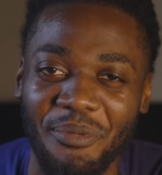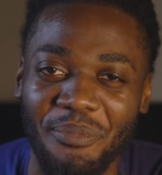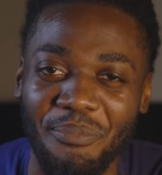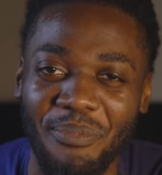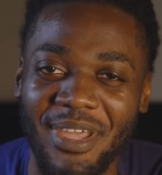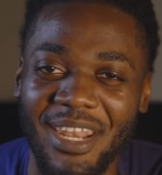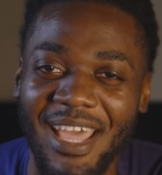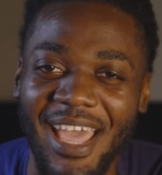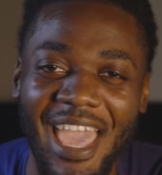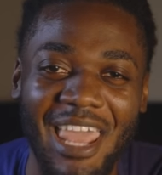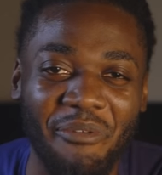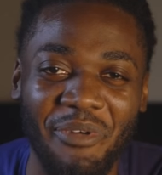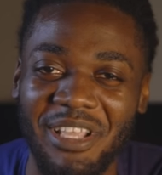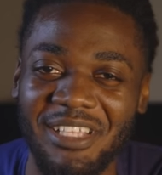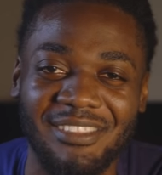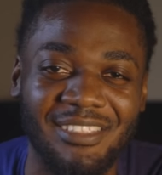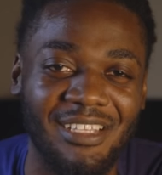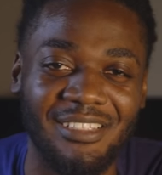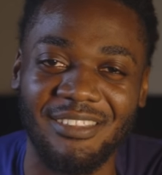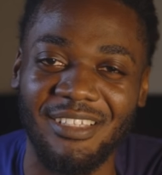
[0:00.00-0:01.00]
Man, I hate it when he
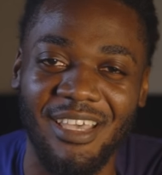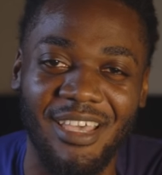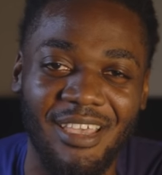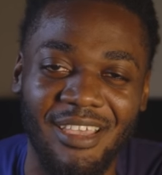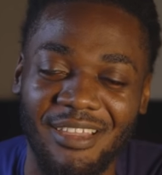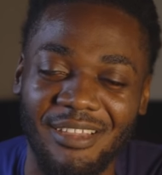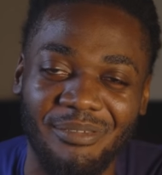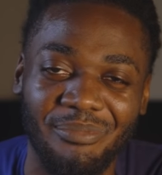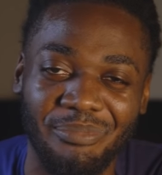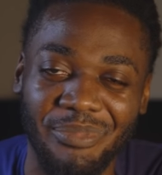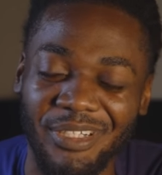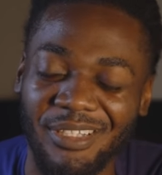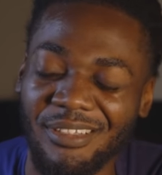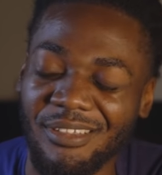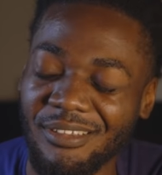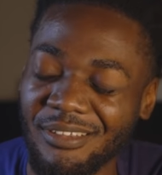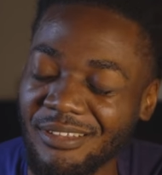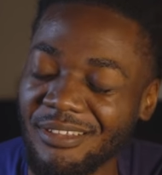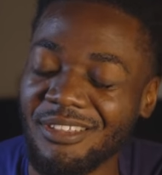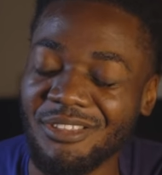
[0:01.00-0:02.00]
says that, but
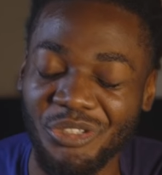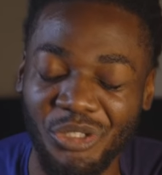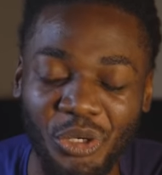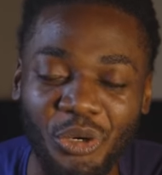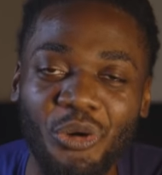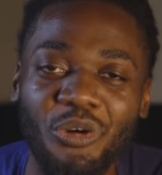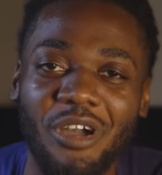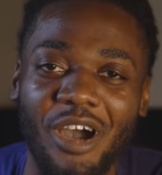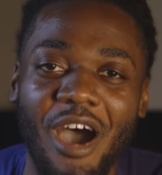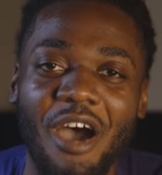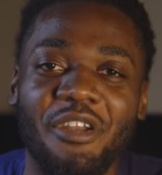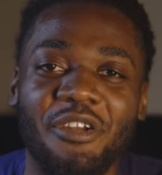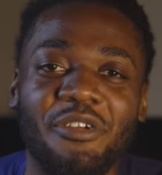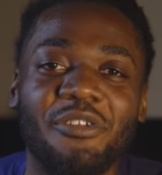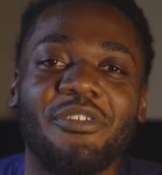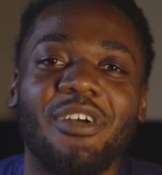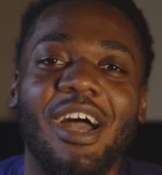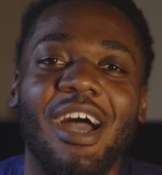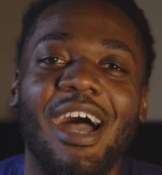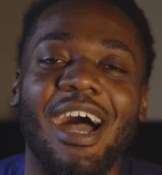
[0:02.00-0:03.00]
it's cool, Connor.
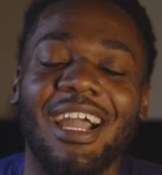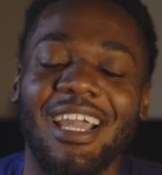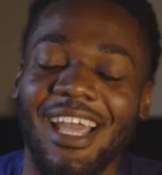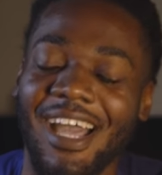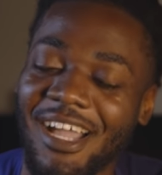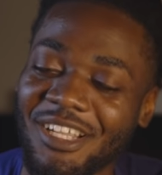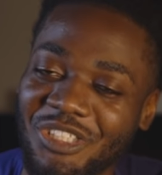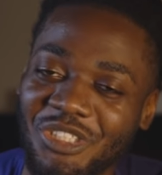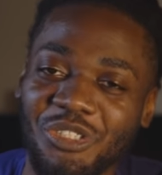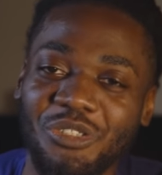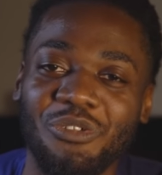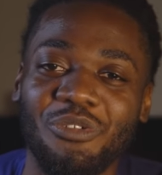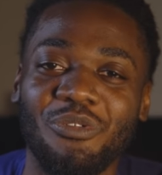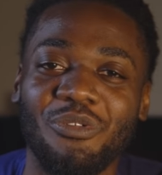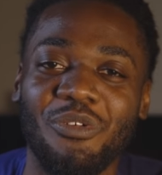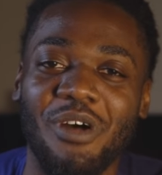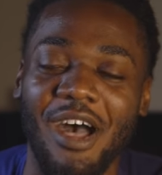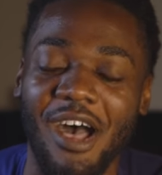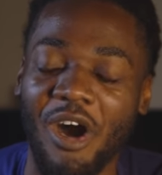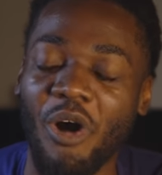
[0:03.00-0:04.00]
I got you.
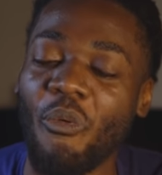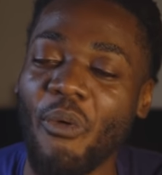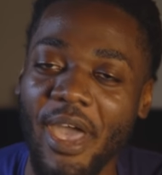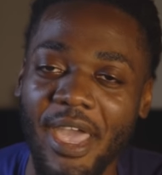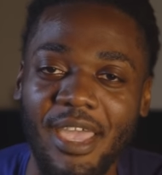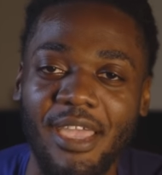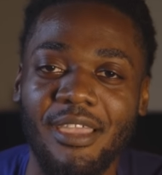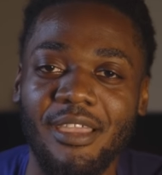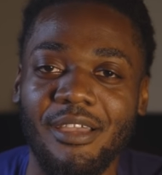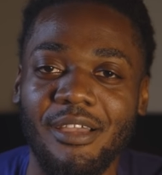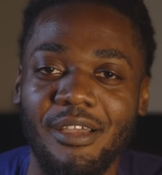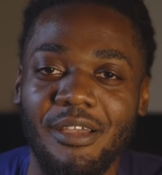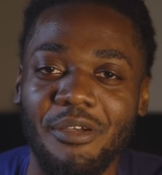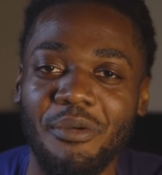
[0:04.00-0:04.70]
I'll wait.